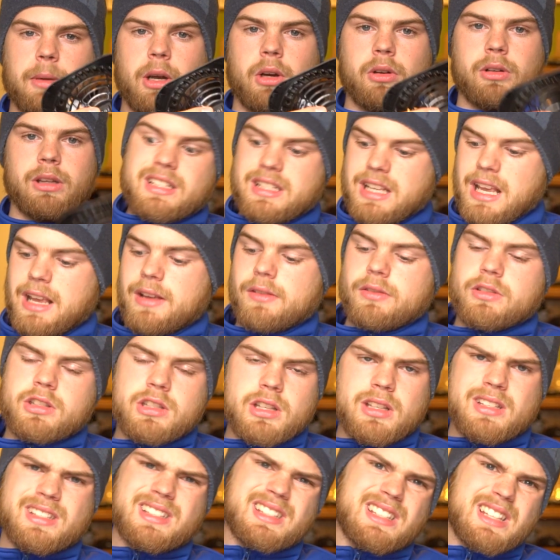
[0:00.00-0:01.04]
mode.
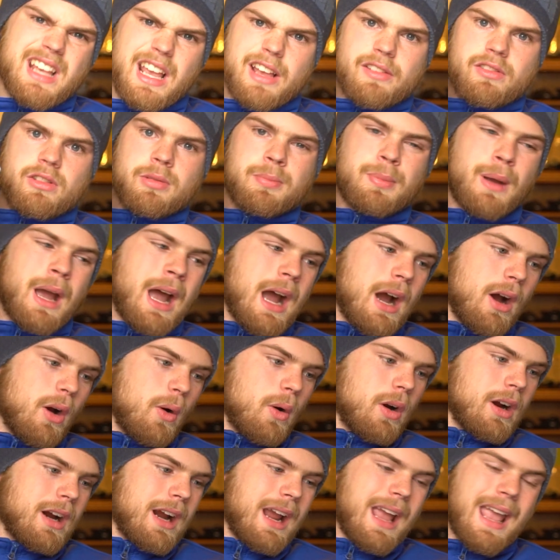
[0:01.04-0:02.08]
Saved
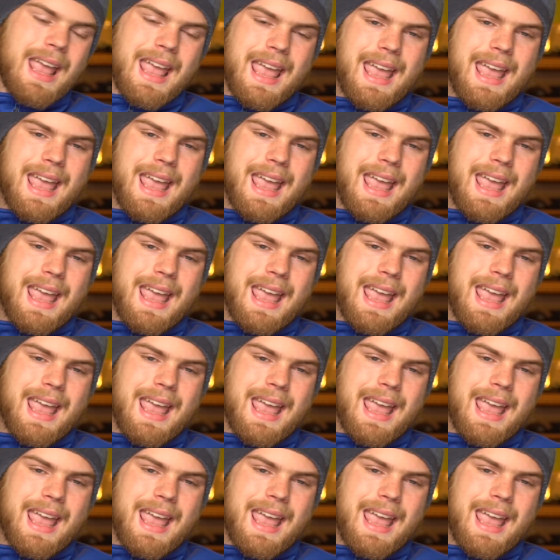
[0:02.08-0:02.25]
power,